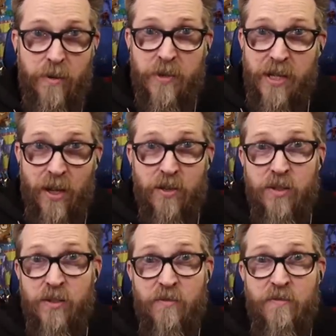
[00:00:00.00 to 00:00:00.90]

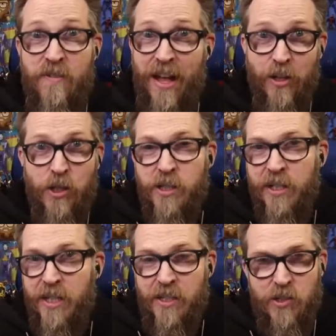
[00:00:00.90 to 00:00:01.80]
Matalas's valor,
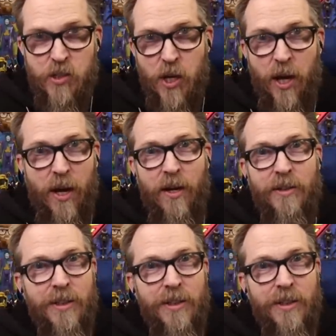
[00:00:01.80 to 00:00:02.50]
his uh